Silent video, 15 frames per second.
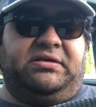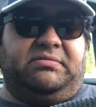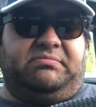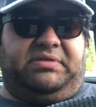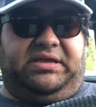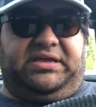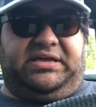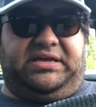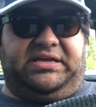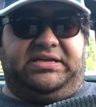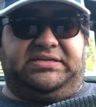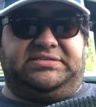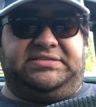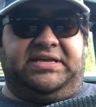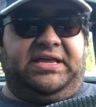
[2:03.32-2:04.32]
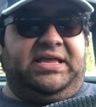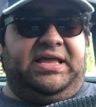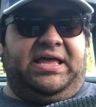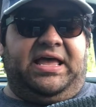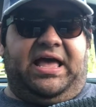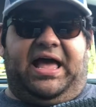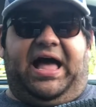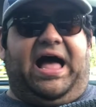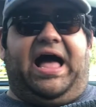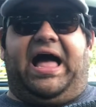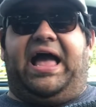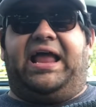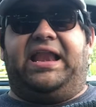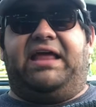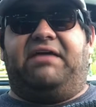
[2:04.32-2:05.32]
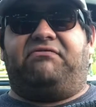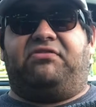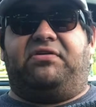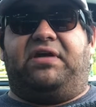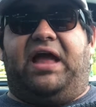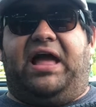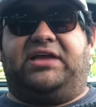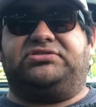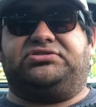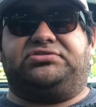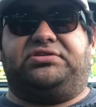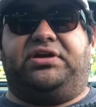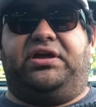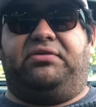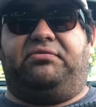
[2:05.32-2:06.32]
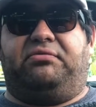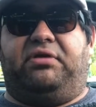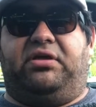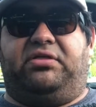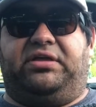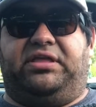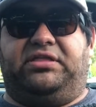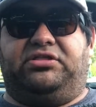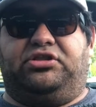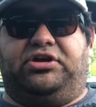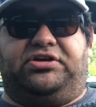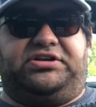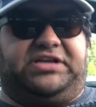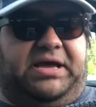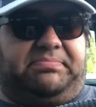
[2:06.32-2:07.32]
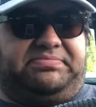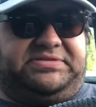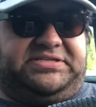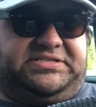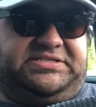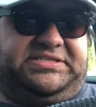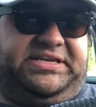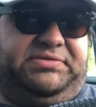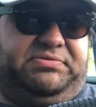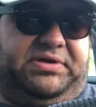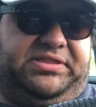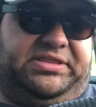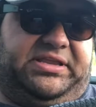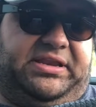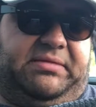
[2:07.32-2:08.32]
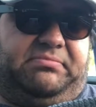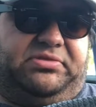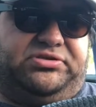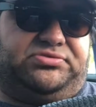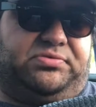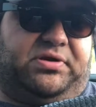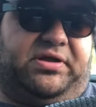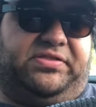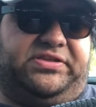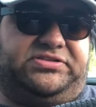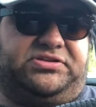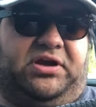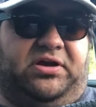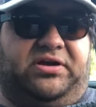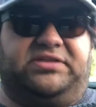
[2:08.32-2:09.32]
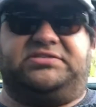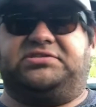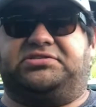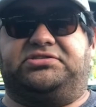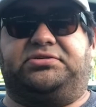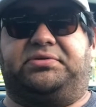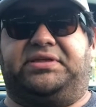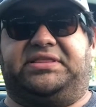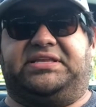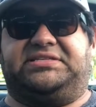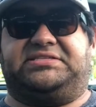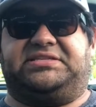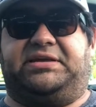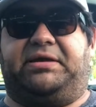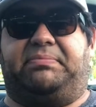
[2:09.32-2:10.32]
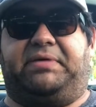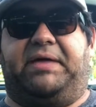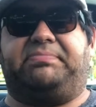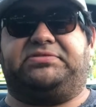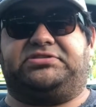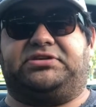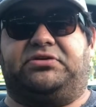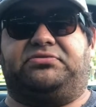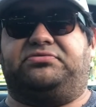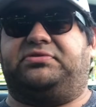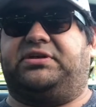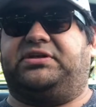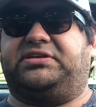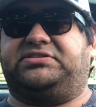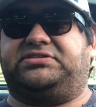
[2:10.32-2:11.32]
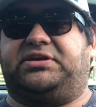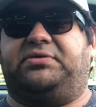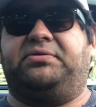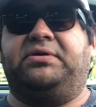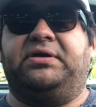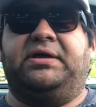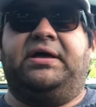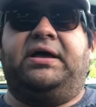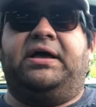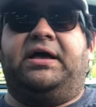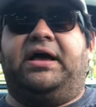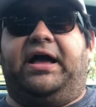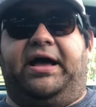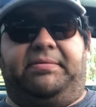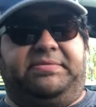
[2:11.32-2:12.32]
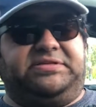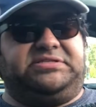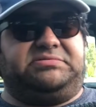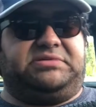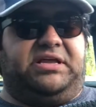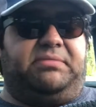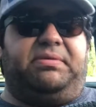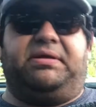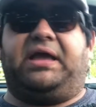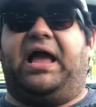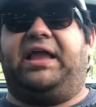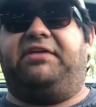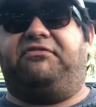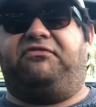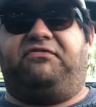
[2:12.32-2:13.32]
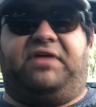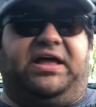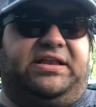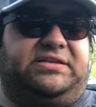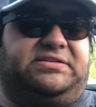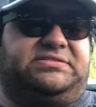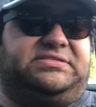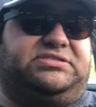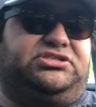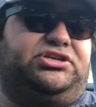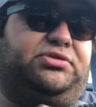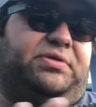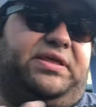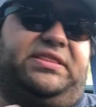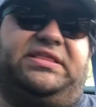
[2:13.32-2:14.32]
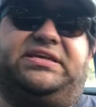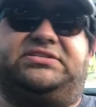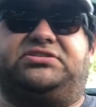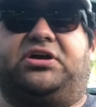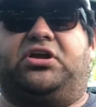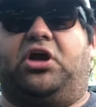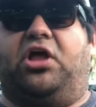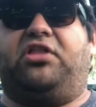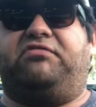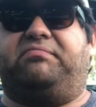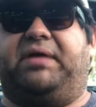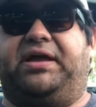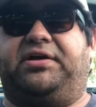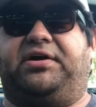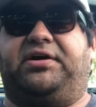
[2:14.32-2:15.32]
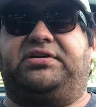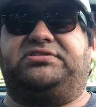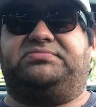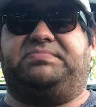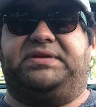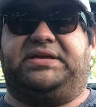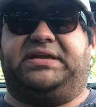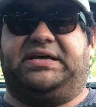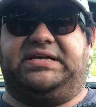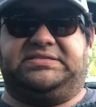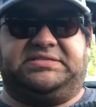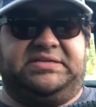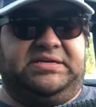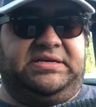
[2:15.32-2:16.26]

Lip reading: because I never actually really looked up to see what the numbers were on this car until doing this episode, really. So it's going to be kind of fun doing this on all of my cars because